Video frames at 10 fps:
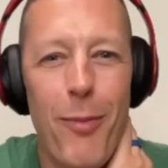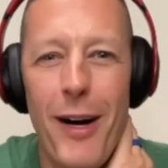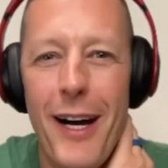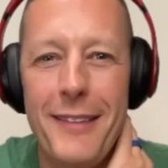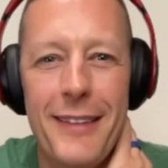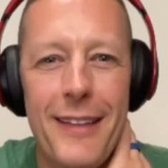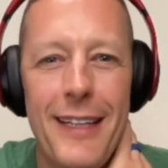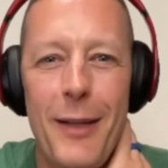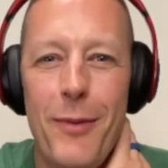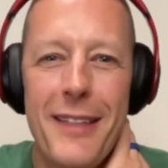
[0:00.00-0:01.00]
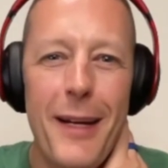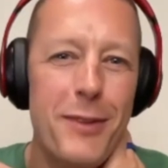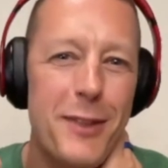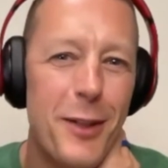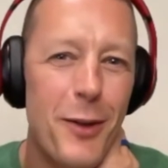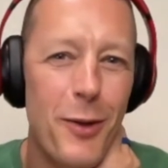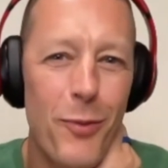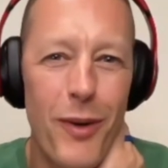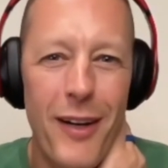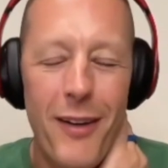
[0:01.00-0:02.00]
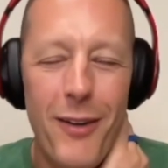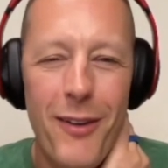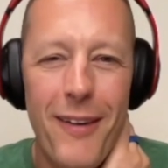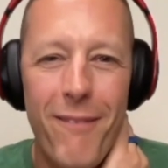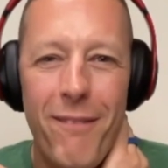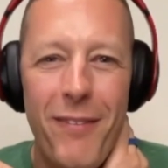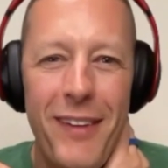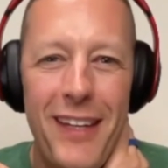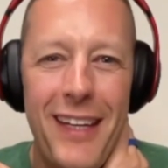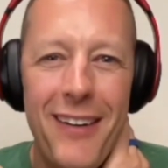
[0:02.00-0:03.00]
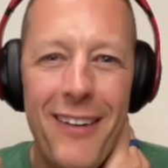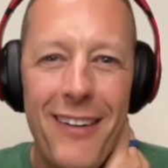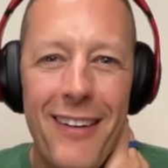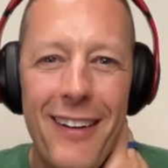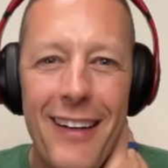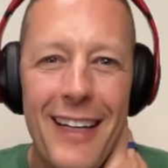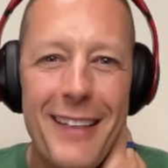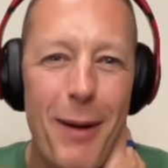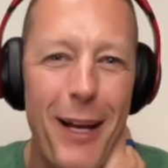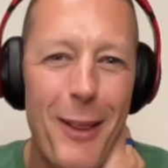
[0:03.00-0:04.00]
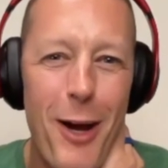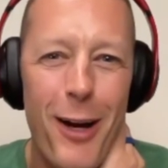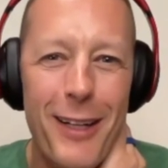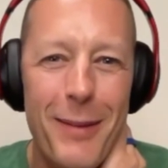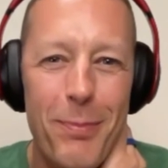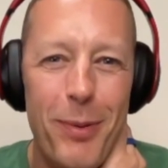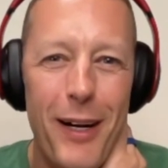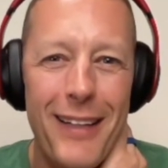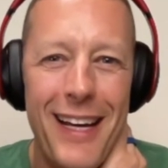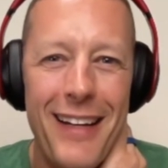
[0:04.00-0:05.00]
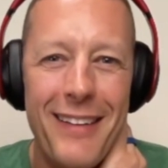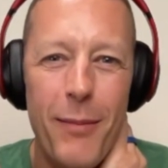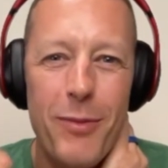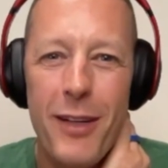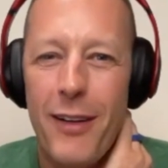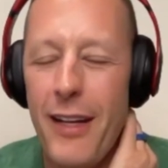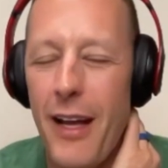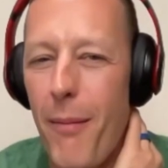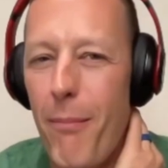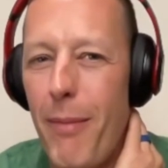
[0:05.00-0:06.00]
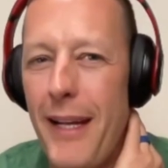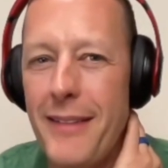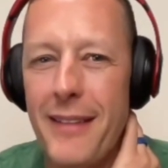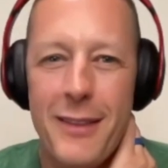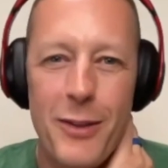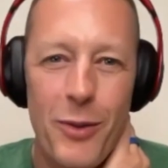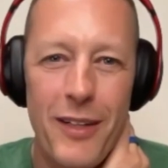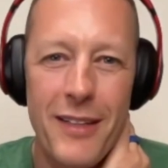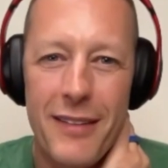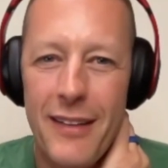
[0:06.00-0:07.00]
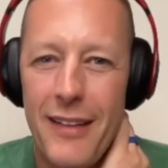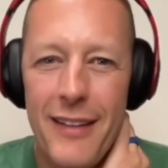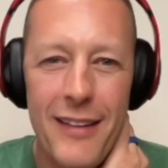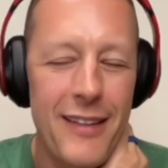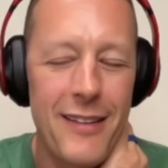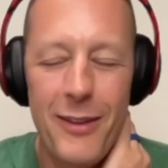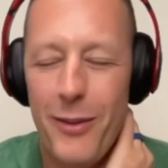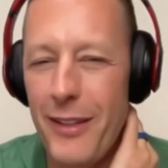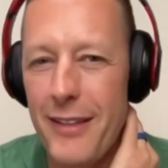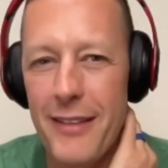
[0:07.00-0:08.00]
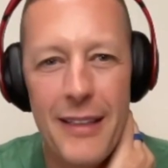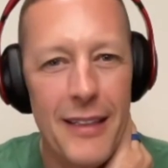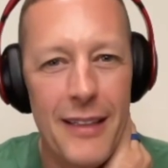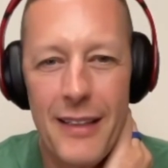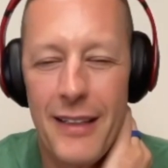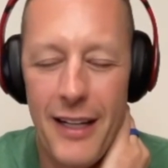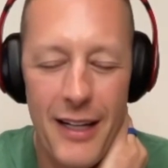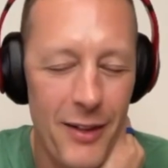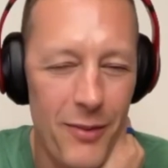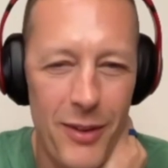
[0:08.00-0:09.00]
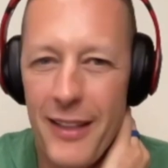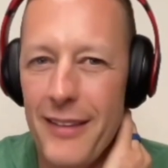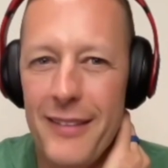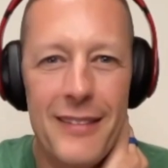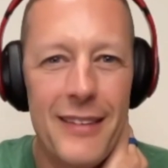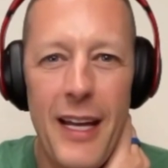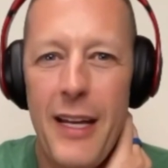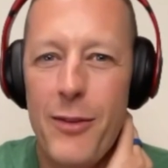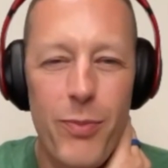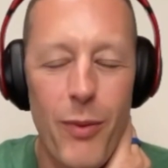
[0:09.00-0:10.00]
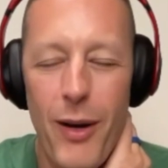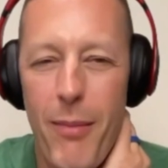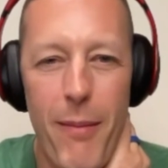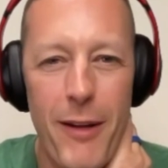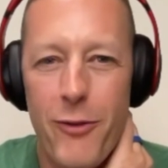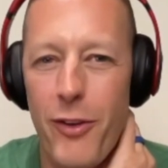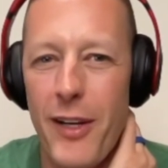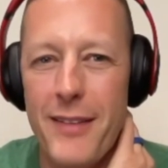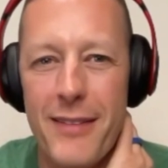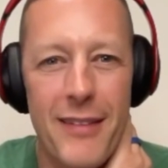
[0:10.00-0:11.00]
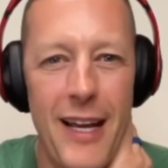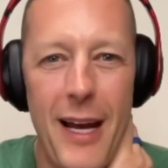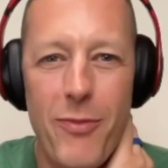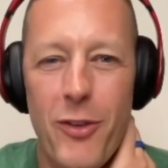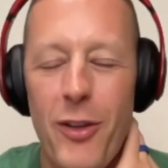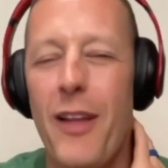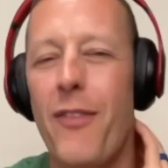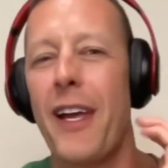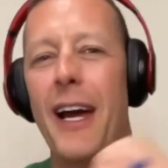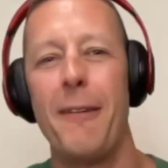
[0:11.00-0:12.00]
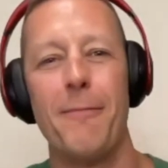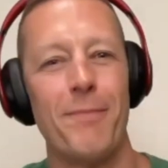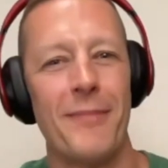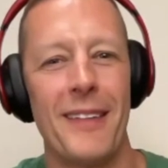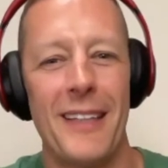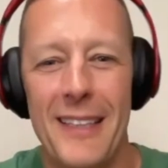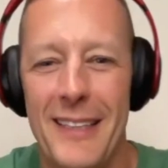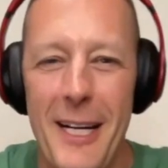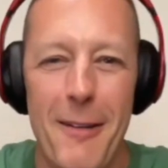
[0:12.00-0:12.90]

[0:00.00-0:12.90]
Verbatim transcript: Watson. He was episode 150 here. It's my longest podcast episode. Amazing stories. The dude oh. is unreal. He's one of my best friends. I absolutely love the guy. Yeah.